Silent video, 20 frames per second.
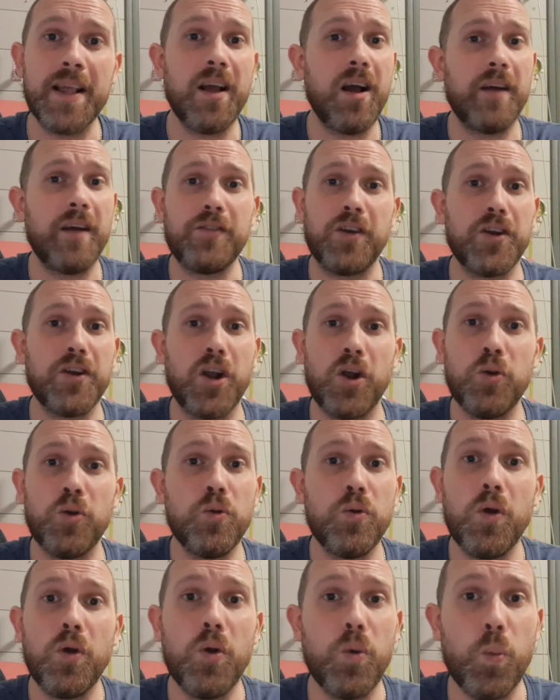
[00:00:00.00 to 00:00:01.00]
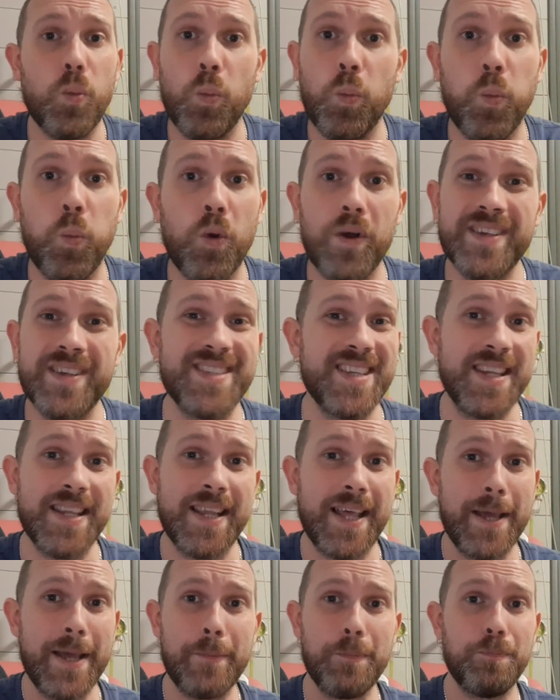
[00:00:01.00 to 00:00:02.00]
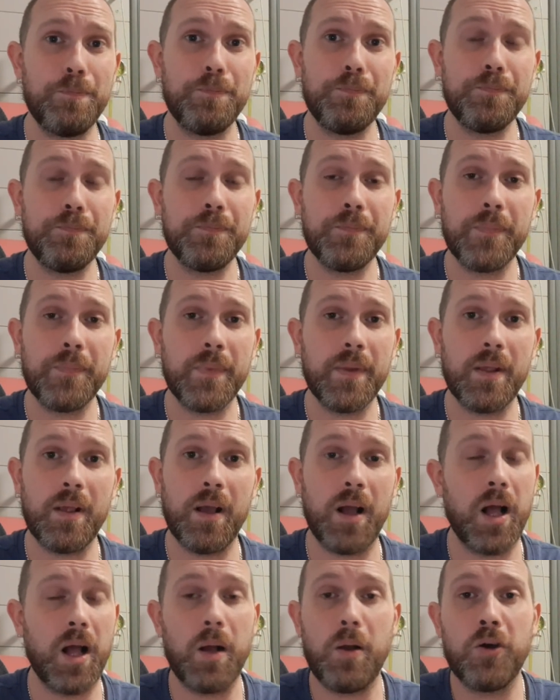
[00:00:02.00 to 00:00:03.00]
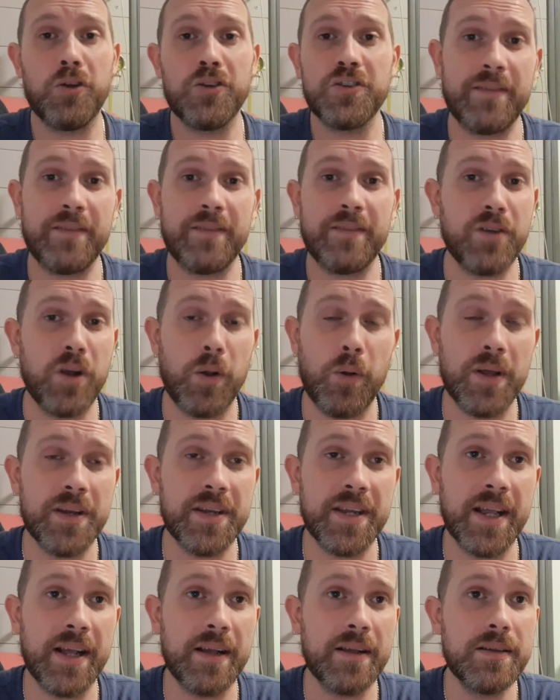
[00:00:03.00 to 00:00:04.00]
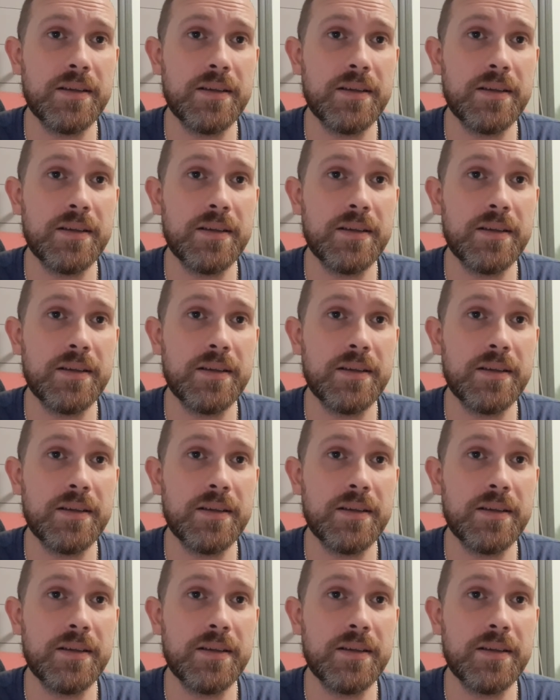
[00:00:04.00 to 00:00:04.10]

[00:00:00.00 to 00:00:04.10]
I don't know what is in there. Honestly, I have no idea.